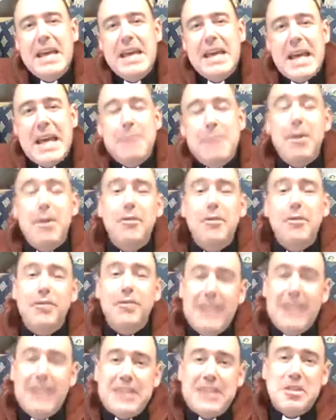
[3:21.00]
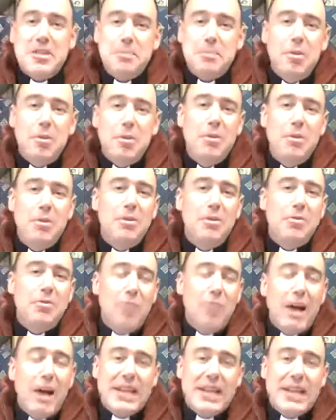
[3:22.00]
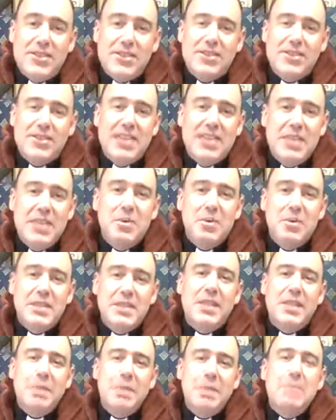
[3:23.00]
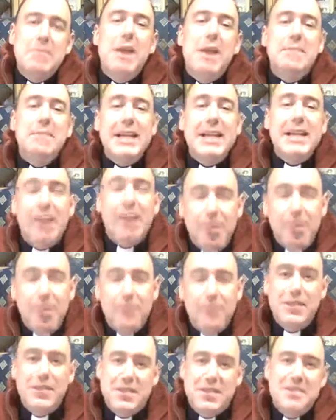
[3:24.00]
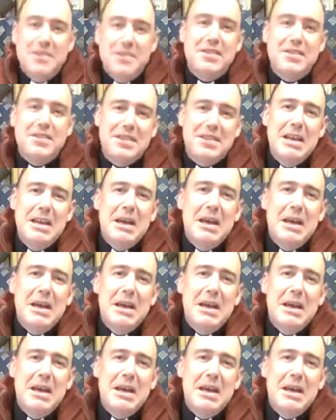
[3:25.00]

And in both letters, Paul writes in order that we might be confident